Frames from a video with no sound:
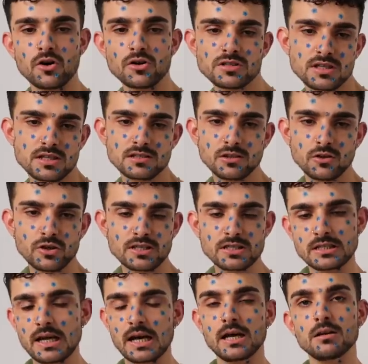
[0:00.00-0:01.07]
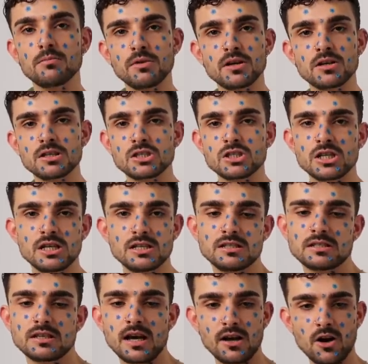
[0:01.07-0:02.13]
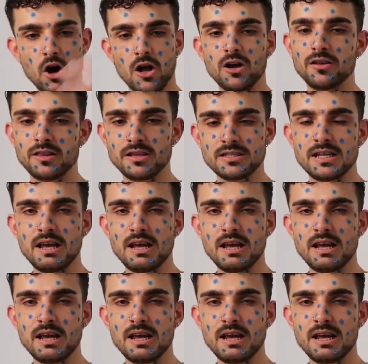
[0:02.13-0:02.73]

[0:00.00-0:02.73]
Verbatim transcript: Hers doesn't look as naked because she's got all of this